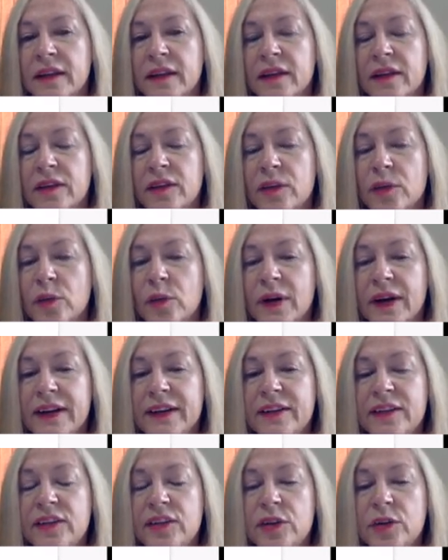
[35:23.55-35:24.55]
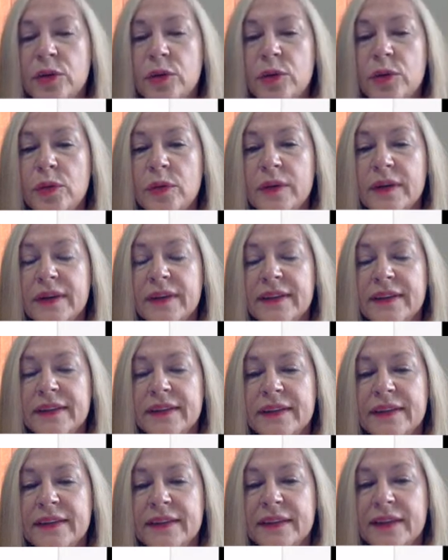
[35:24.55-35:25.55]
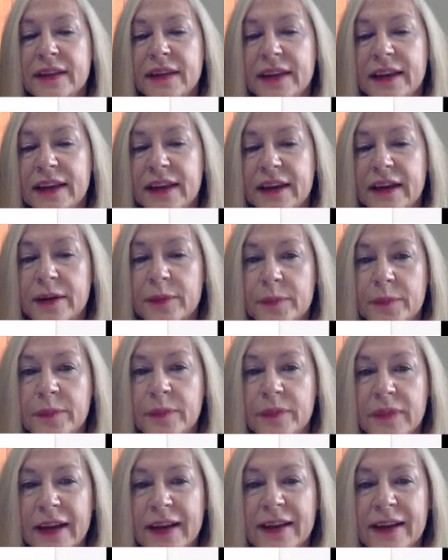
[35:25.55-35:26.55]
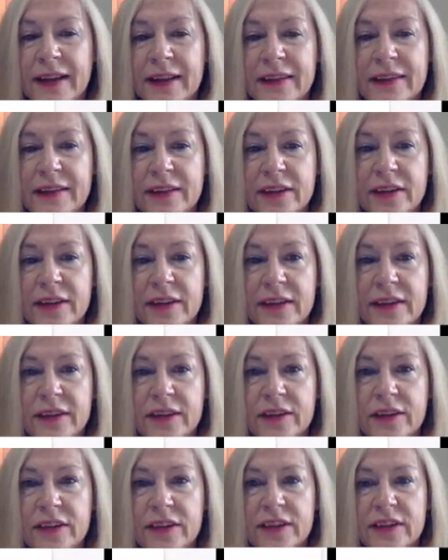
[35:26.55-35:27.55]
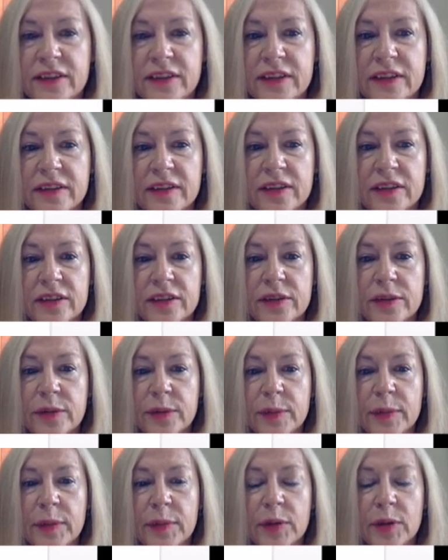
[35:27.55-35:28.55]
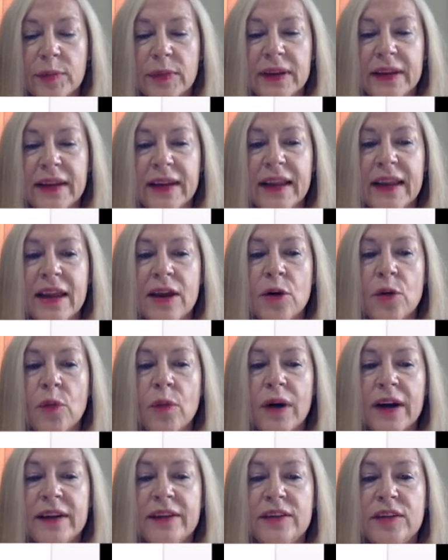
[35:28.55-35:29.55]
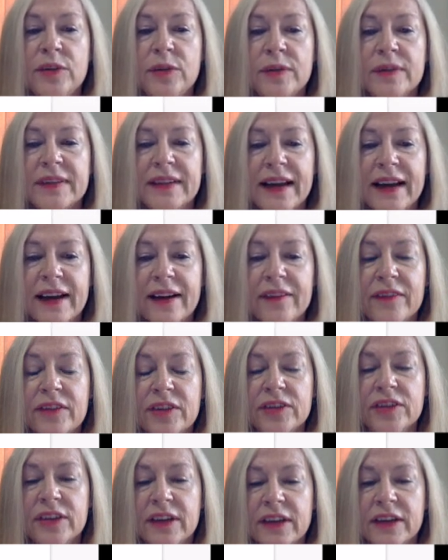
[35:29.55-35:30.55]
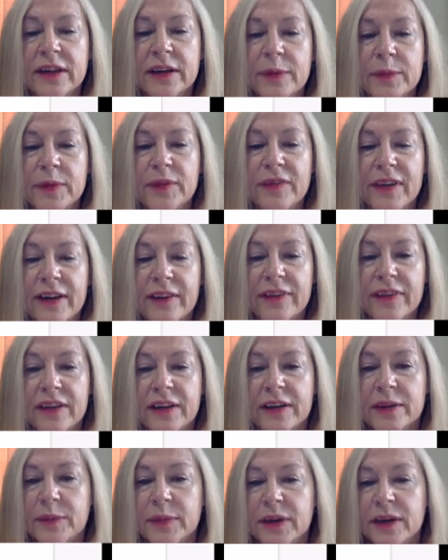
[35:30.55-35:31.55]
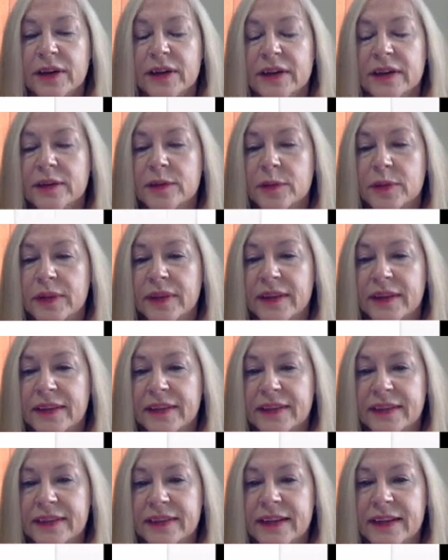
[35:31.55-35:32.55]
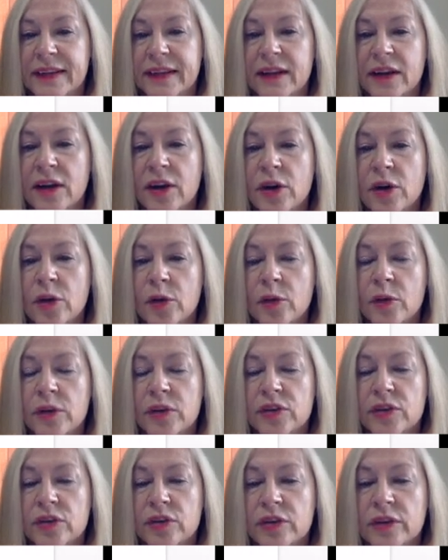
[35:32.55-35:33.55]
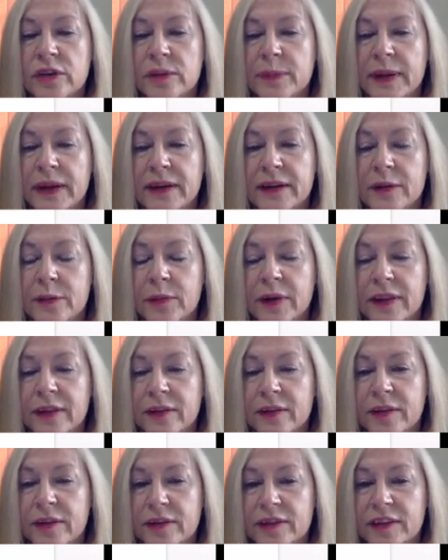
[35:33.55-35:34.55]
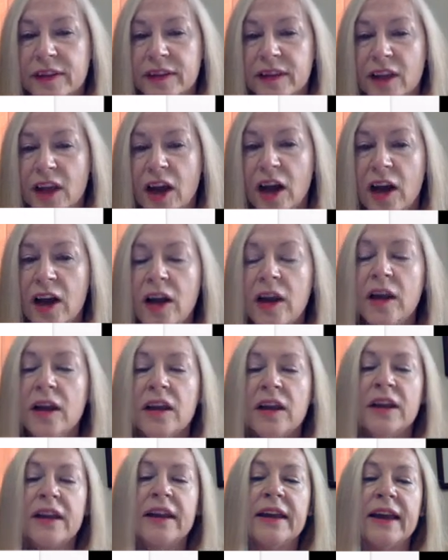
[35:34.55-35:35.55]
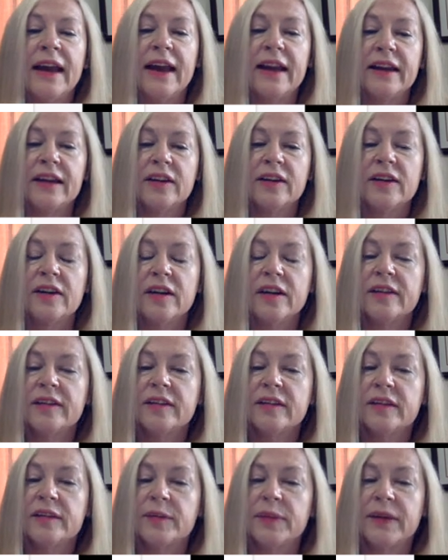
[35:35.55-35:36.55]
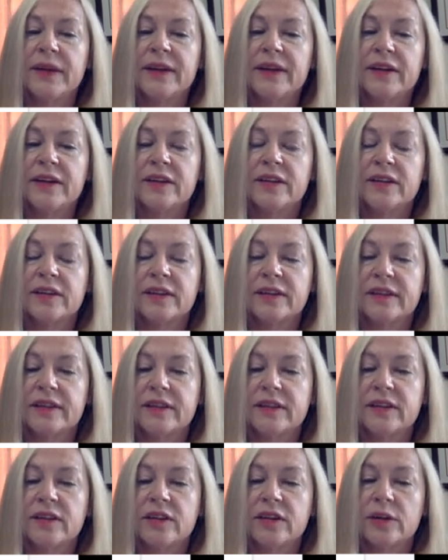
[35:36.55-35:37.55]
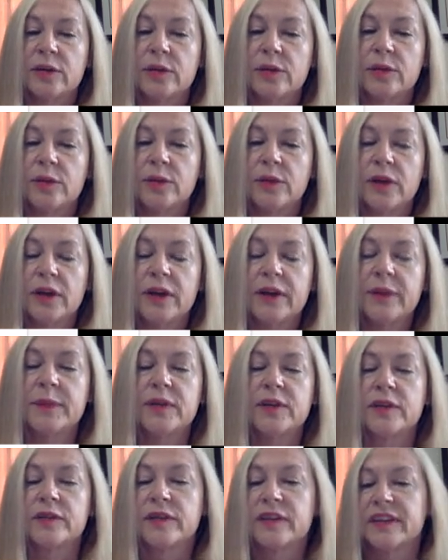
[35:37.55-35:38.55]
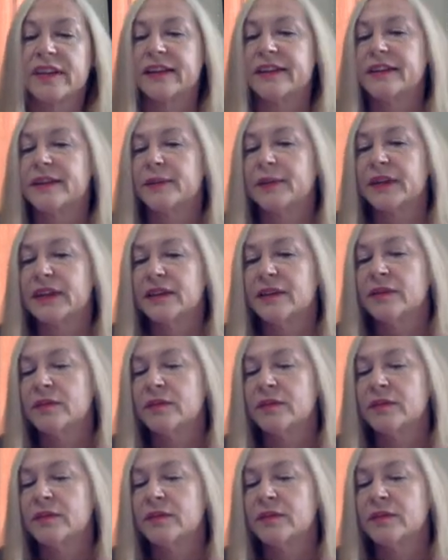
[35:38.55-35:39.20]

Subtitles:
so Y2 is income. Sorry, the notation is hard to remember, but Y2 is average income of African Americans within the state, which could depend on whether there's a law, and it could also depend on just, unobserved sentiment.